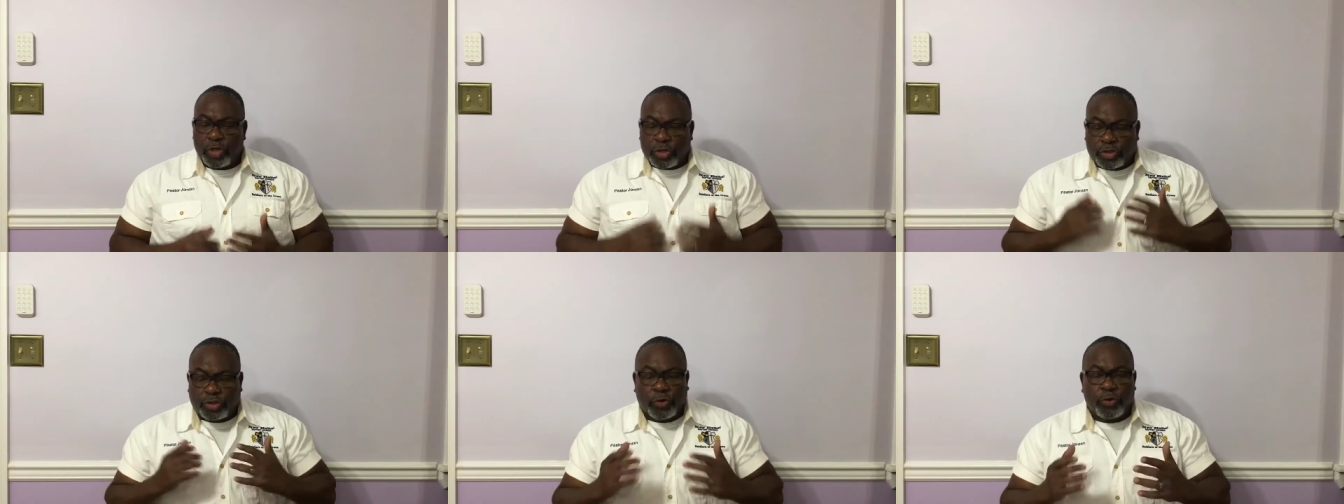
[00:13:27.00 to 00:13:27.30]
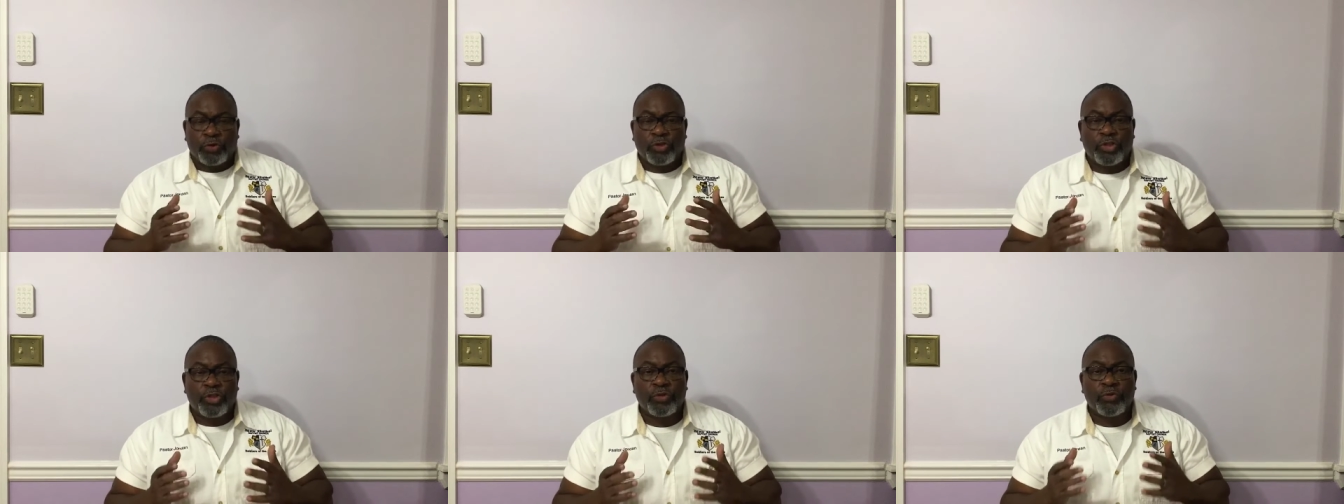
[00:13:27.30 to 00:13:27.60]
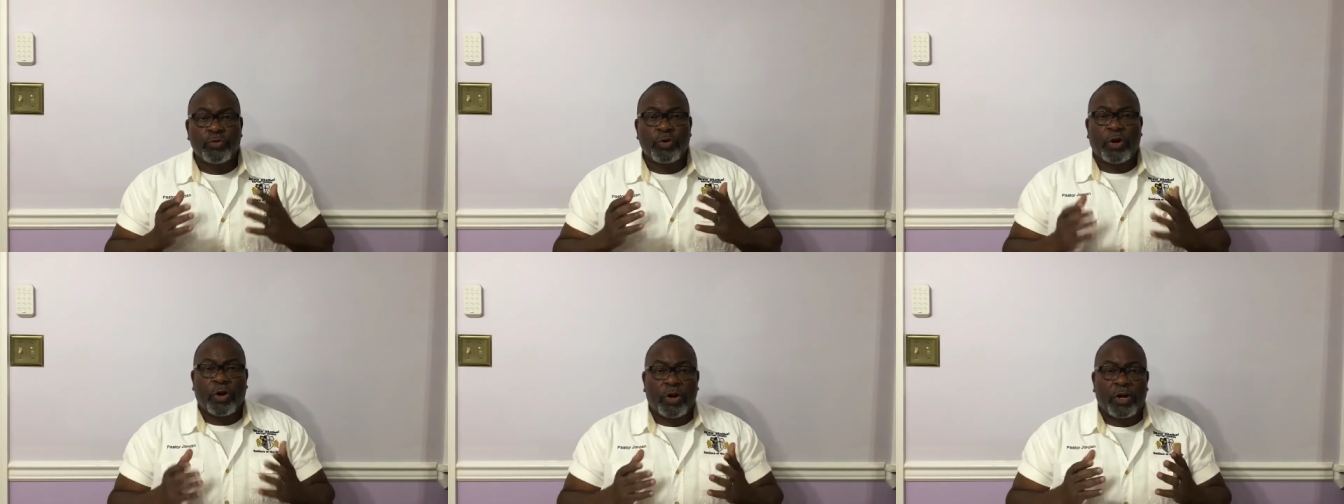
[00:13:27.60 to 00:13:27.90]
So
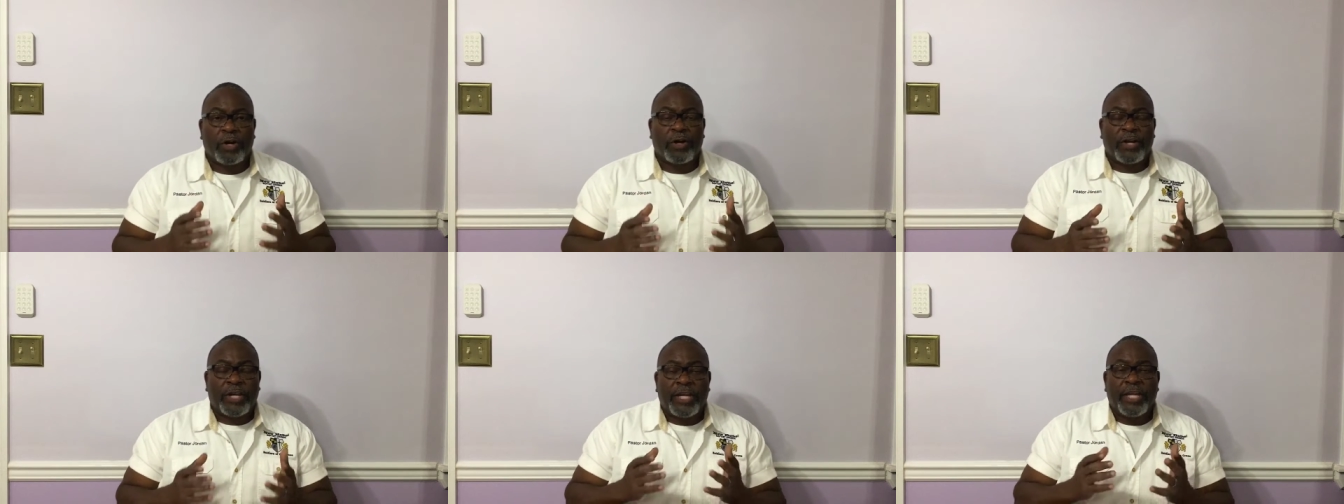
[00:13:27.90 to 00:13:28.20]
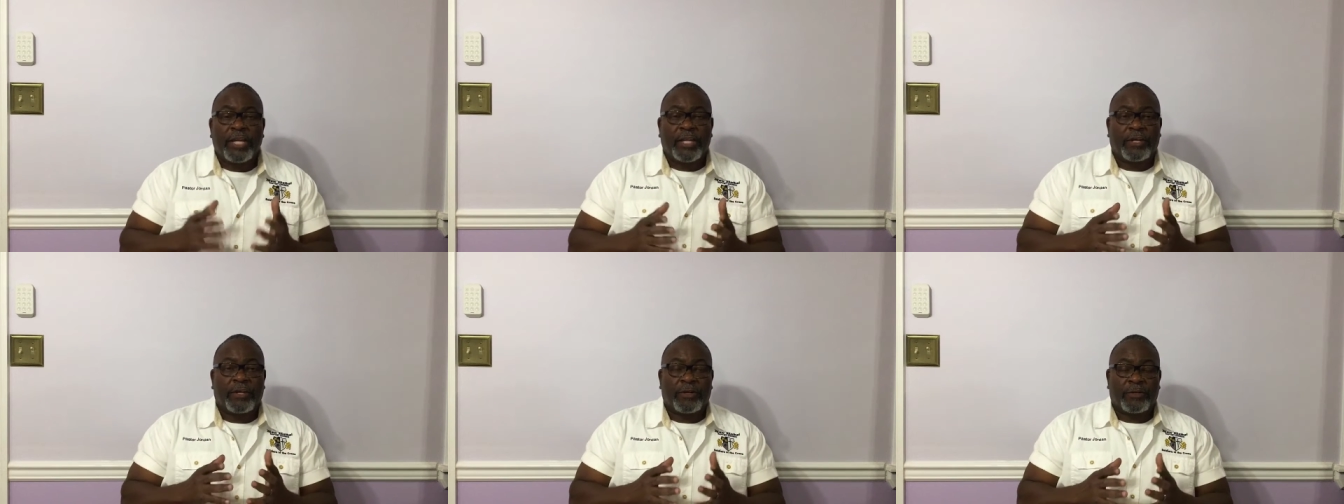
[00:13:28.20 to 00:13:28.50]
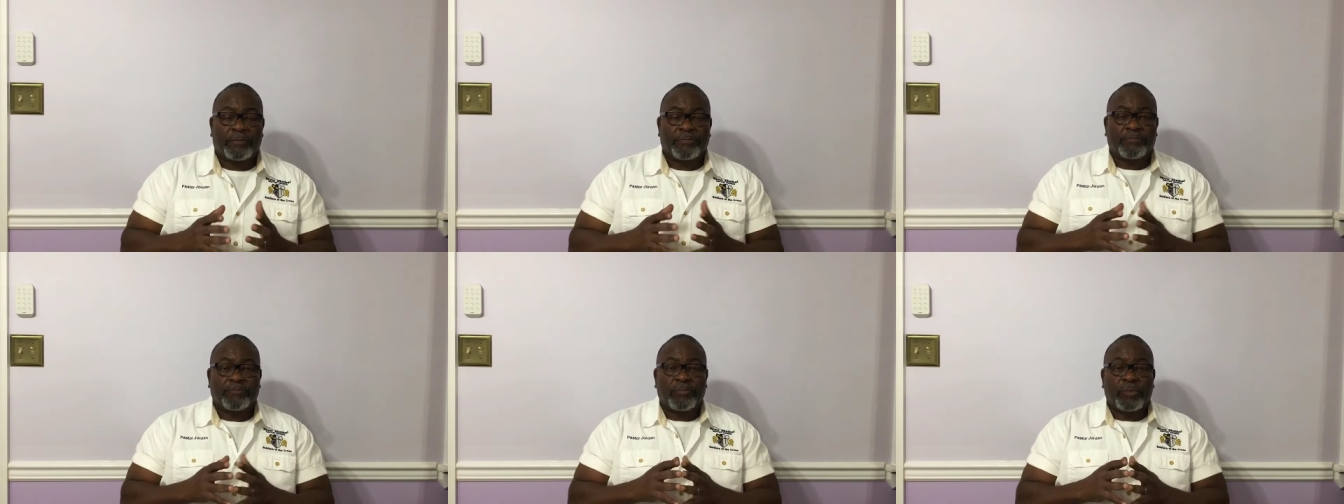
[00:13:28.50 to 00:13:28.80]
you are here
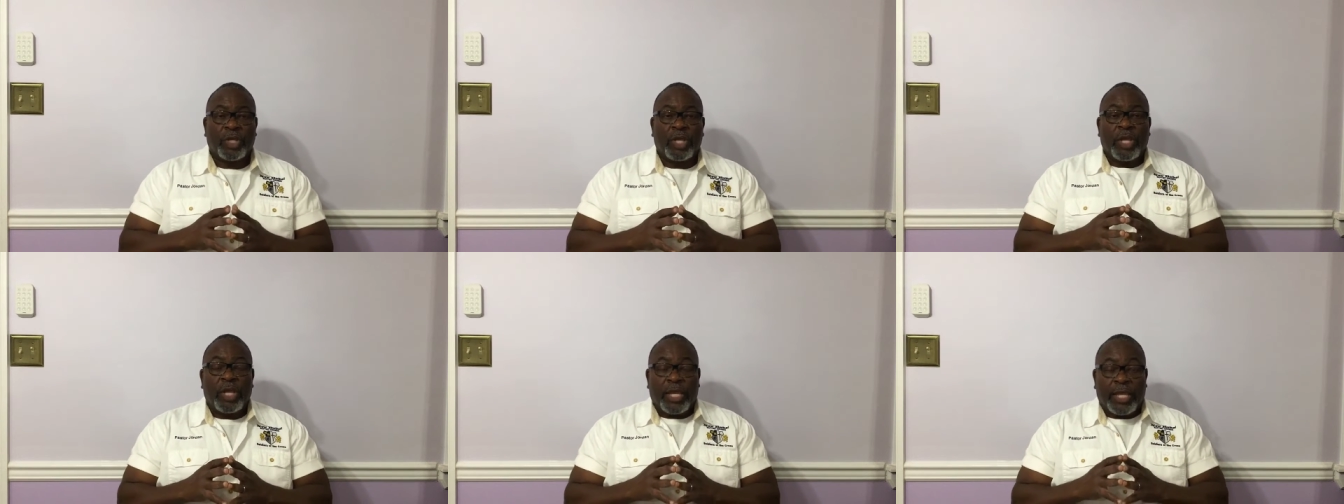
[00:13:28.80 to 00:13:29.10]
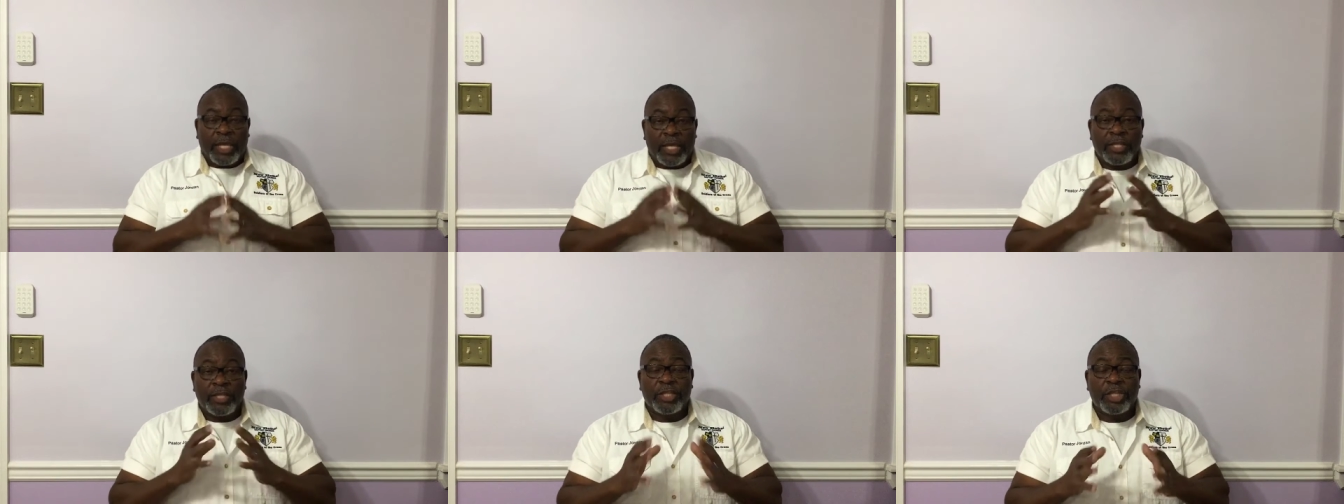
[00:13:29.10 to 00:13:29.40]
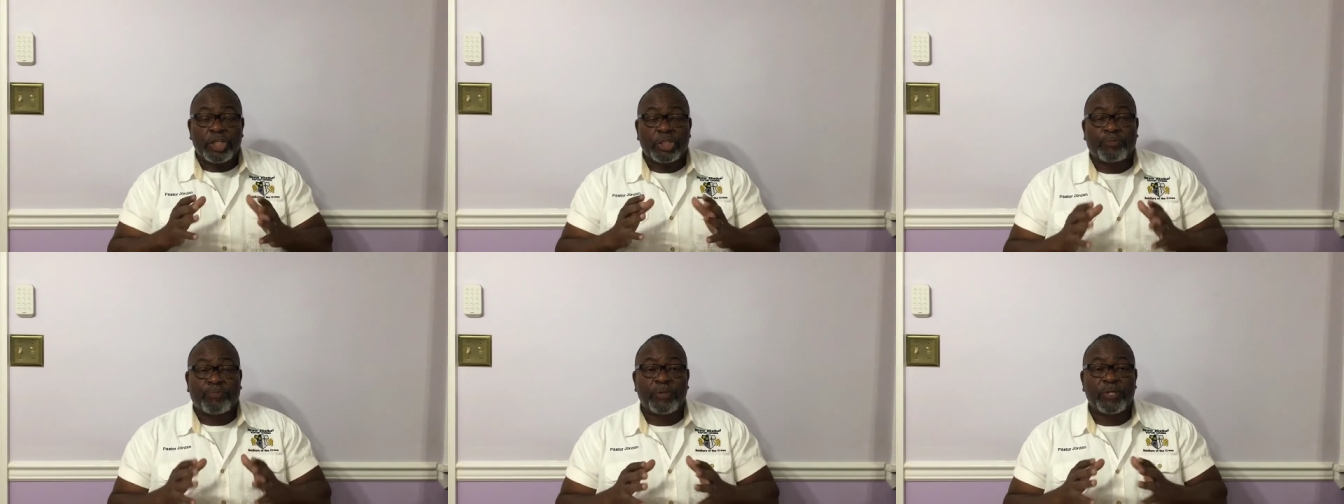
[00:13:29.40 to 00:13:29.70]
in
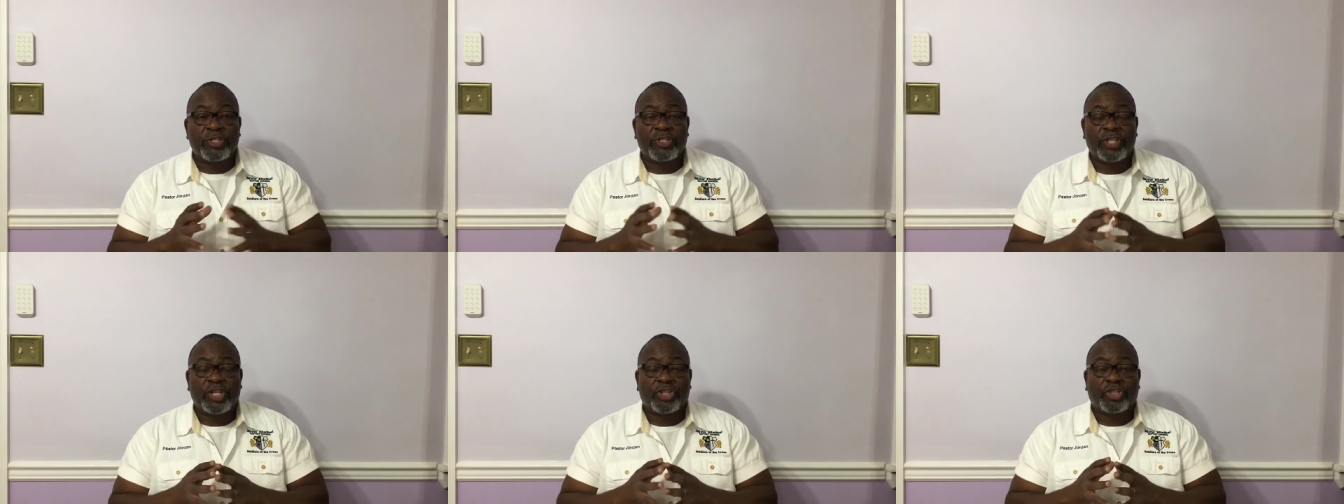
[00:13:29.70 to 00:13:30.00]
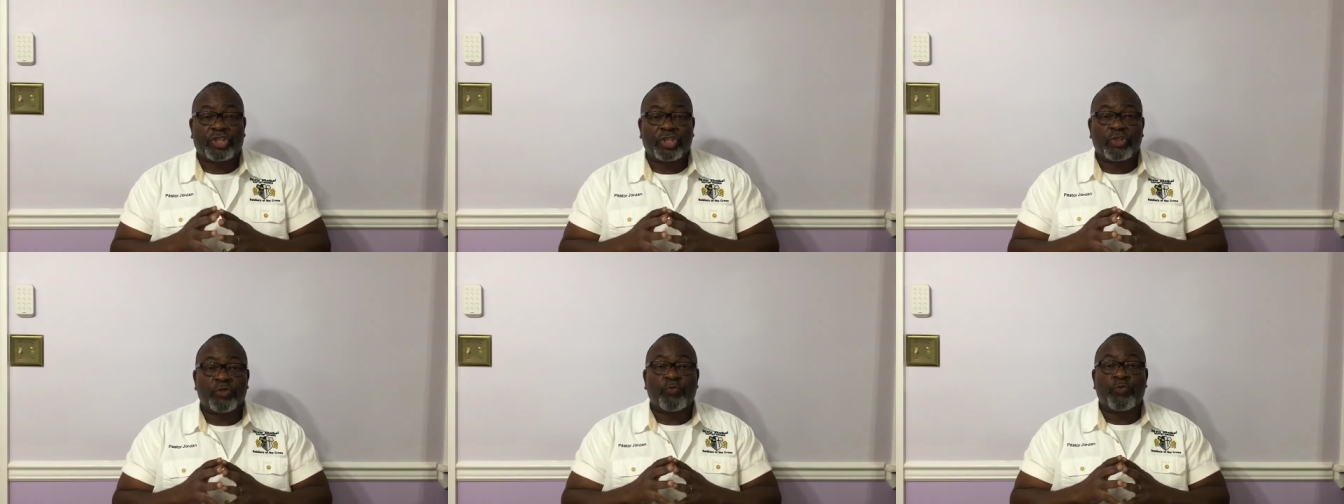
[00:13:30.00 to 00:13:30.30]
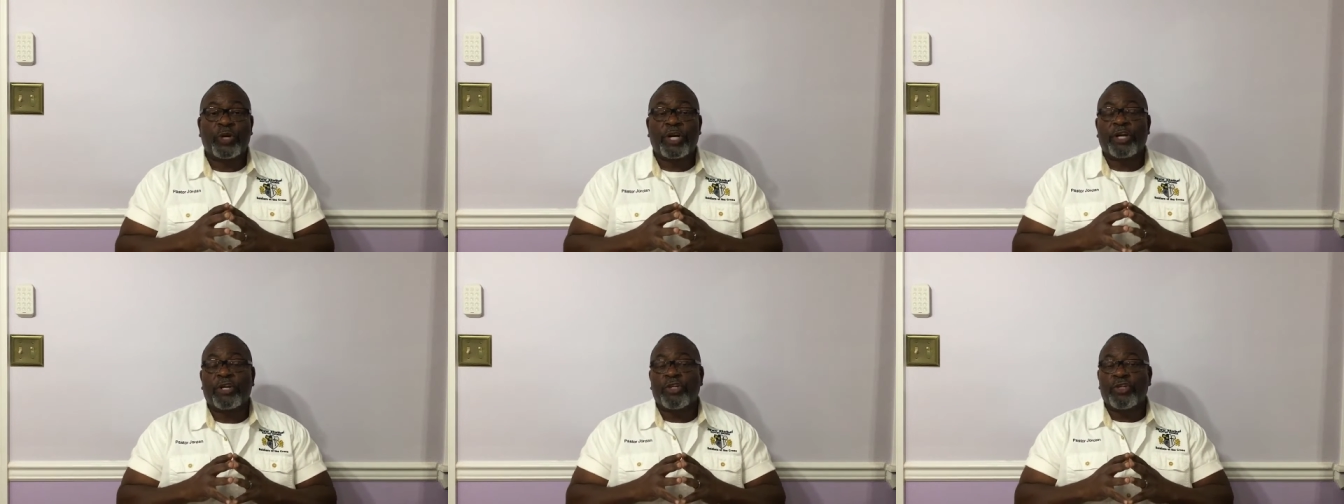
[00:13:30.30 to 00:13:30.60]
this position
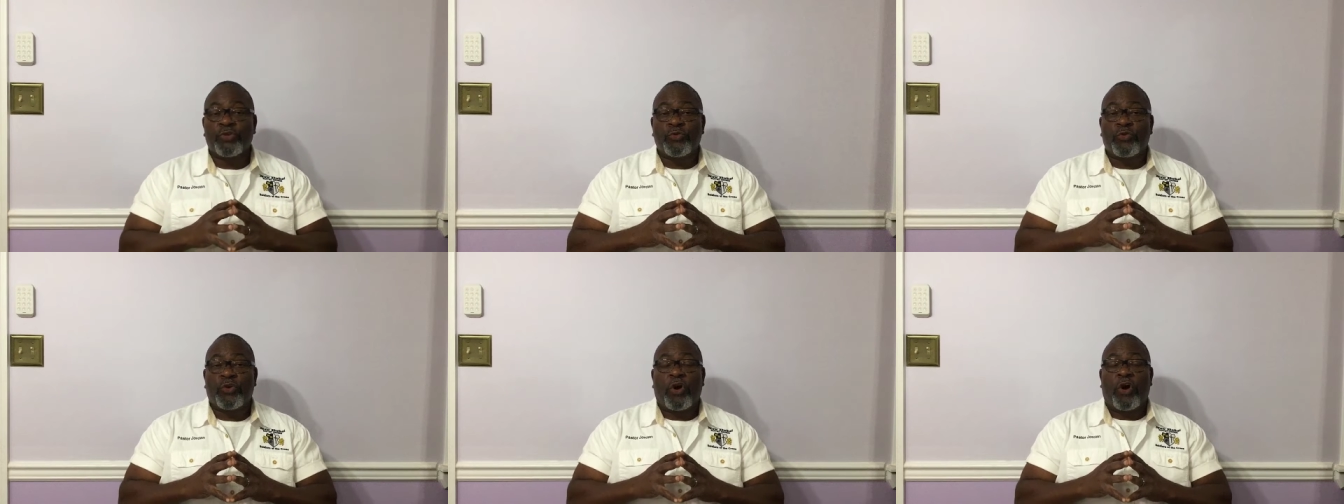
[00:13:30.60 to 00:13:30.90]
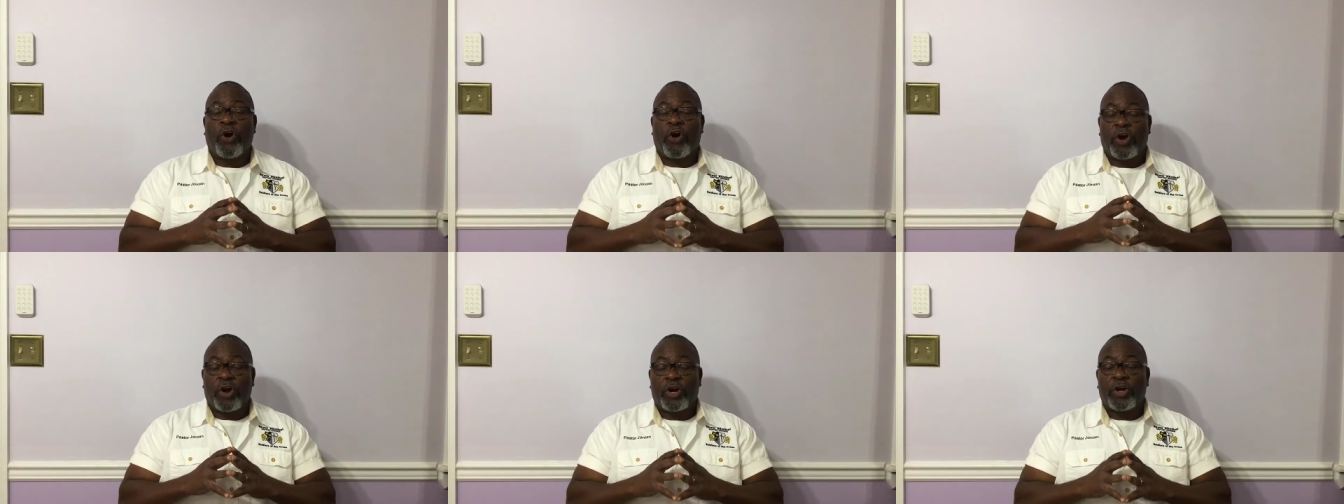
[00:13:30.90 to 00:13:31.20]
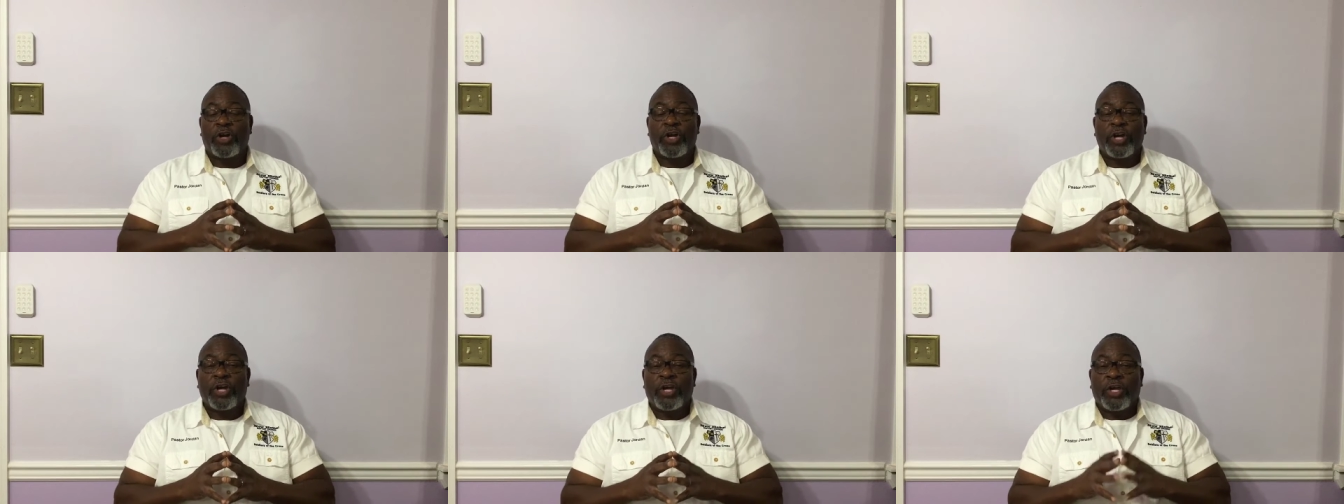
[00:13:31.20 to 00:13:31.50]
where you are